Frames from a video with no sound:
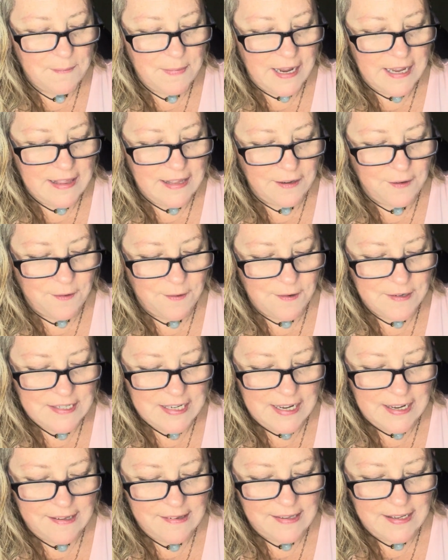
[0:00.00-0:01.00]
by the
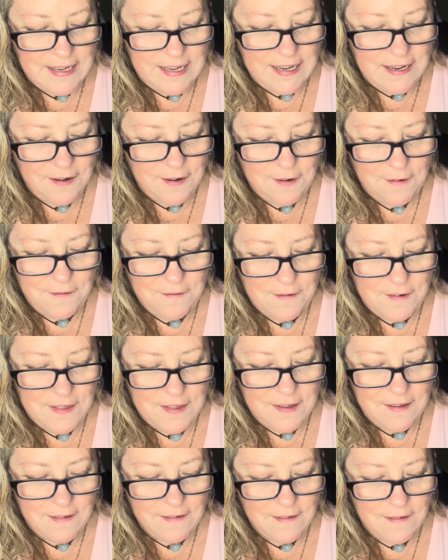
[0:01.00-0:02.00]
goddess, here for
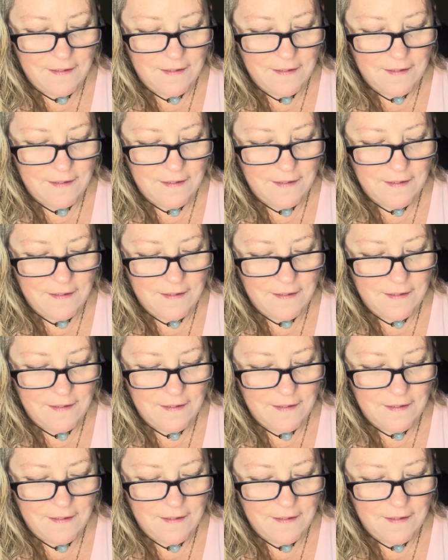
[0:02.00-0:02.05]
this